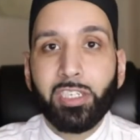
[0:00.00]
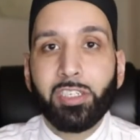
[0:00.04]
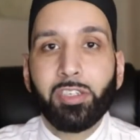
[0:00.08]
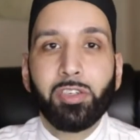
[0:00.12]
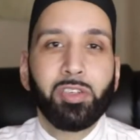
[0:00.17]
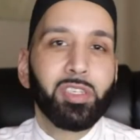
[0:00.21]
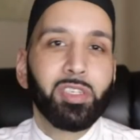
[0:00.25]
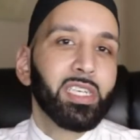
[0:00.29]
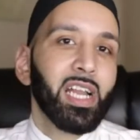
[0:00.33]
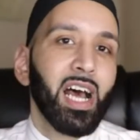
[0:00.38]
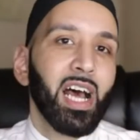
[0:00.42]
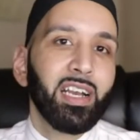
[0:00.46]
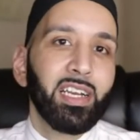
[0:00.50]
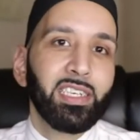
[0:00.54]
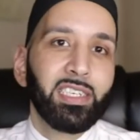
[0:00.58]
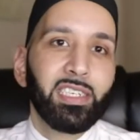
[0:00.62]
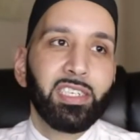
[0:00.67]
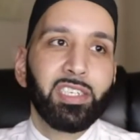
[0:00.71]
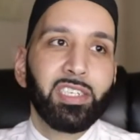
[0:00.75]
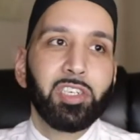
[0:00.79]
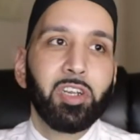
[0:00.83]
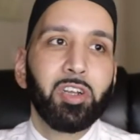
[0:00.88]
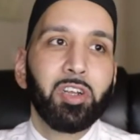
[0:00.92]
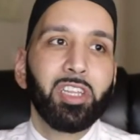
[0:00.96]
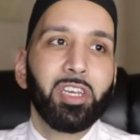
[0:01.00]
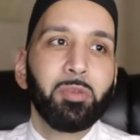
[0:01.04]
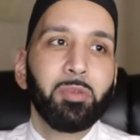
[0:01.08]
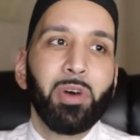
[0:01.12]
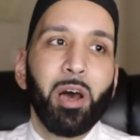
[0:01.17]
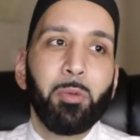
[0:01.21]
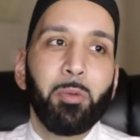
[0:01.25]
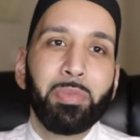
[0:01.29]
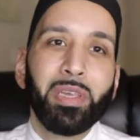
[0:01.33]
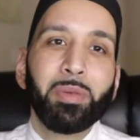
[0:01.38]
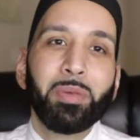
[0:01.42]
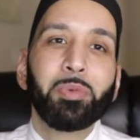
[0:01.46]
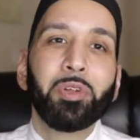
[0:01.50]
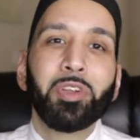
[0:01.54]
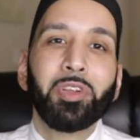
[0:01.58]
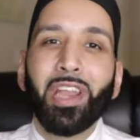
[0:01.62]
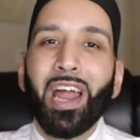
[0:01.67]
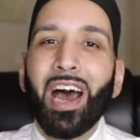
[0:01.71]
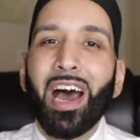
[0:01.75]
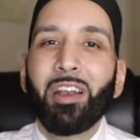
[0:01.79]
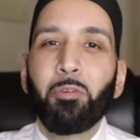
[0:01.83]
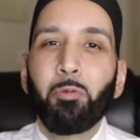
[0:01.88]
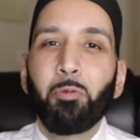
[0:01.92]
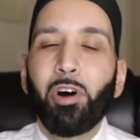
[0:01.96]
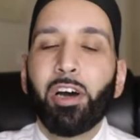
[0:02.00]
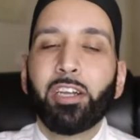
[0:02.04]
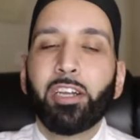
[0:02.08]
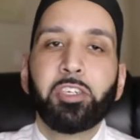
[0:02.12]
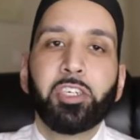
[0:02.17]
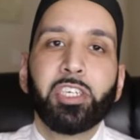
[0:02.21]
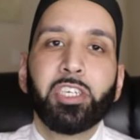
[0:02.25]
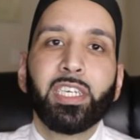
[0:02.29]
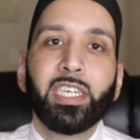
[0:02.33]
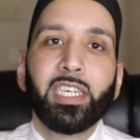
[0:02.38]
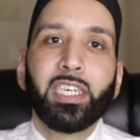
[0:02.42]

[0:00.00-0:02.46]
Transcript: So it's not necessarily about people not watching.